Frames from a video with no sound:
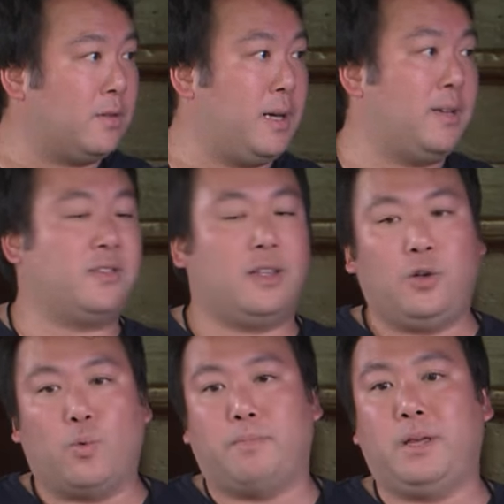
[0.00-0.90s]
base and they
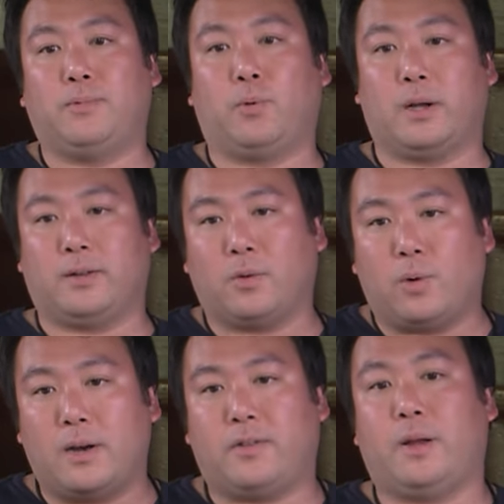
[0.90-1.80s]
knew what people wanted to
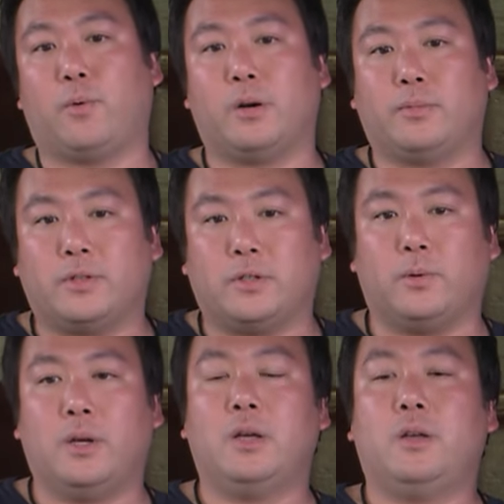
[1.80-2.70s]
watch, they were able to,
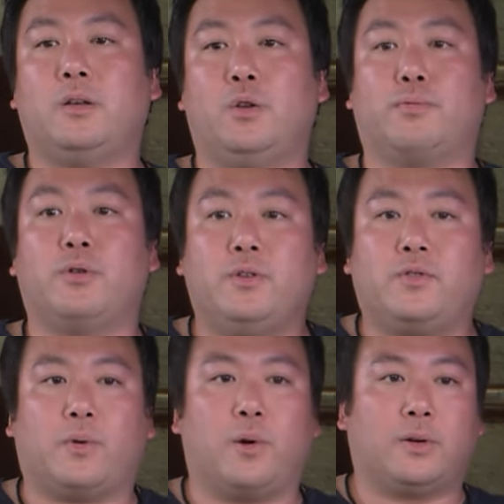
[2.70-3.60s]
you know,
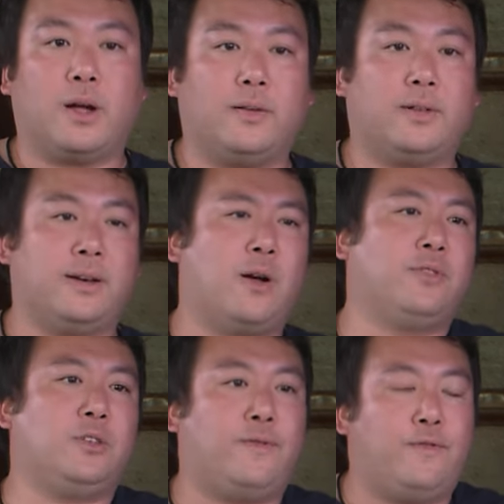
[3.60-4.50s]
produce their own content. Now,
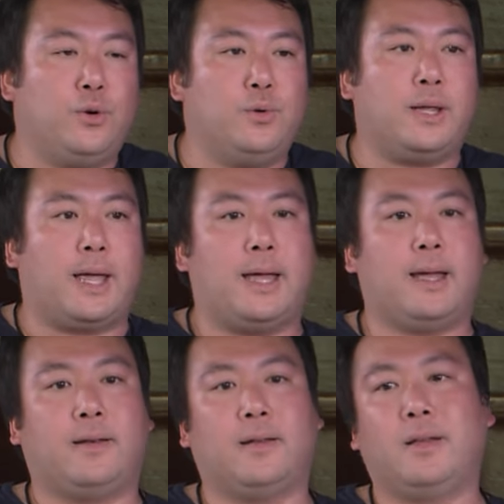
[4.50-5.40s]
obviously, food
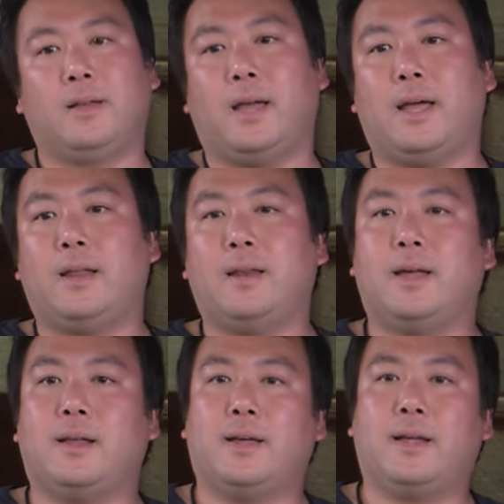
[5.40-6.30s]
and
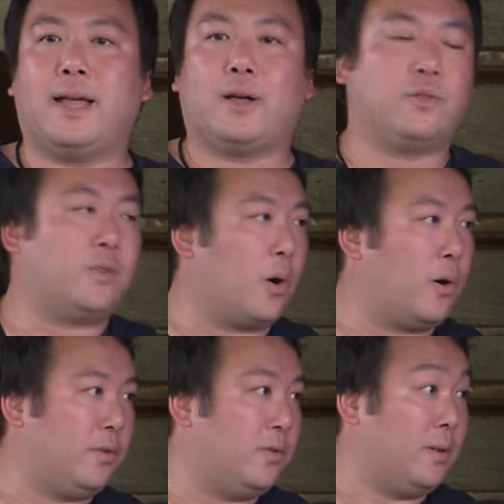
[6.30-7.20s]
House of
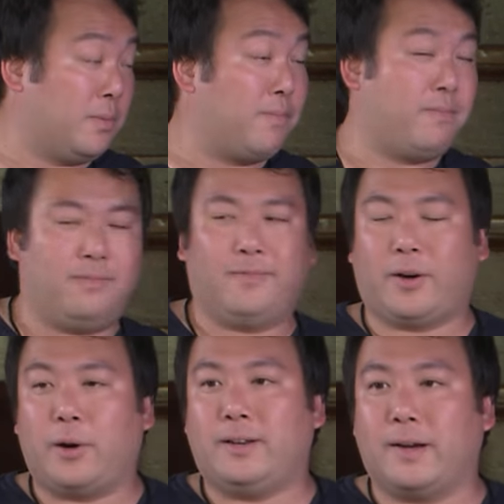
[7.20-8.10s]
Cards is
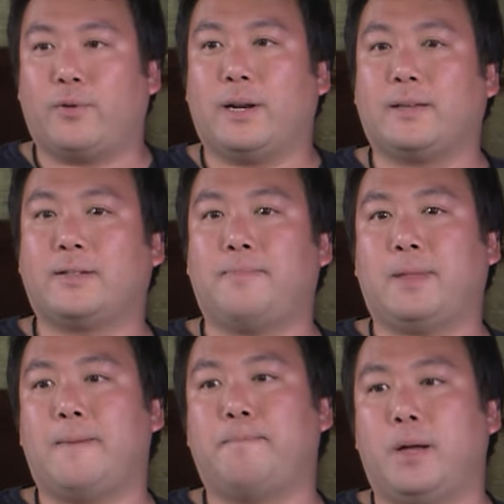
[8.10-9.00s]
very different. I accept
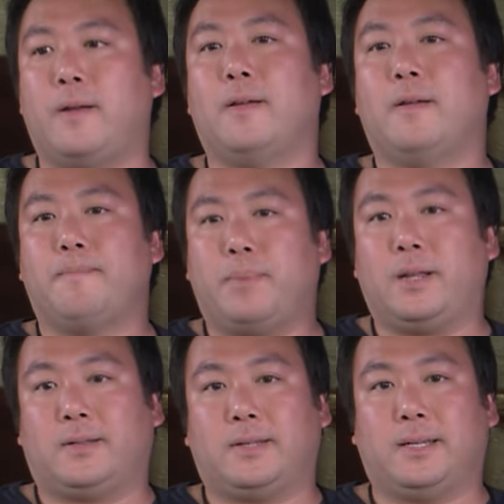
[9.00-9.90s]
that, but
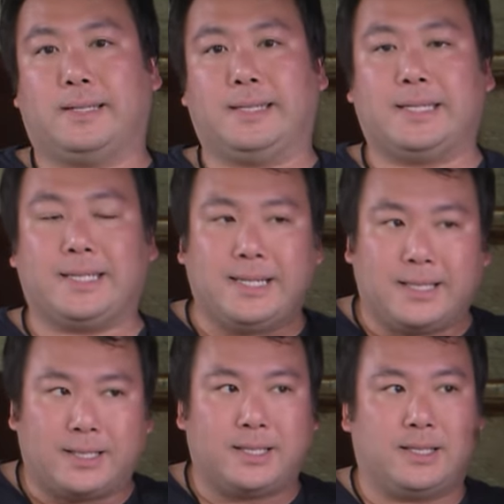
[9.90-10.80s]
it's
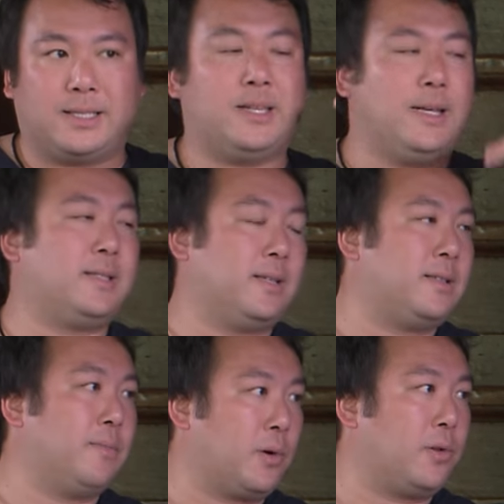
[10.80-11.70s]

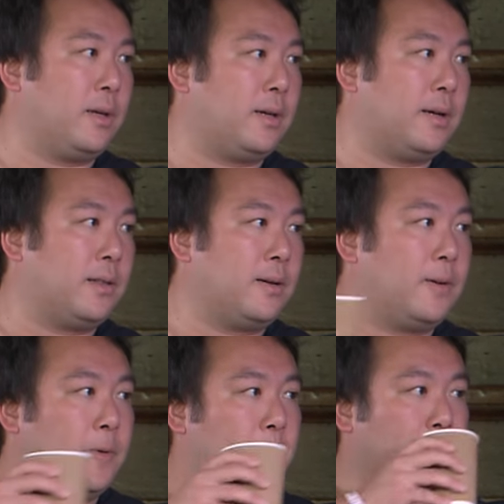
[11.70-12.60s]
similar thinking, I think.
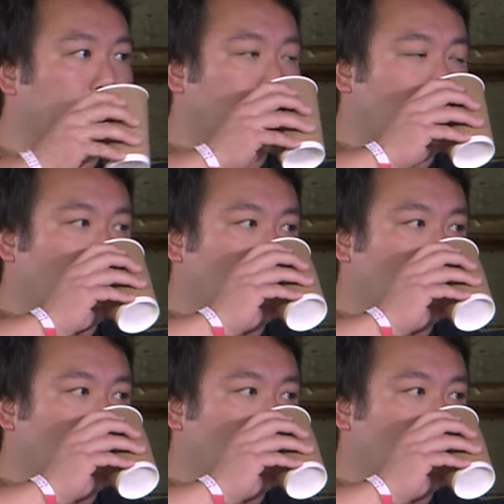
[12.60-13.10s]
So what I'm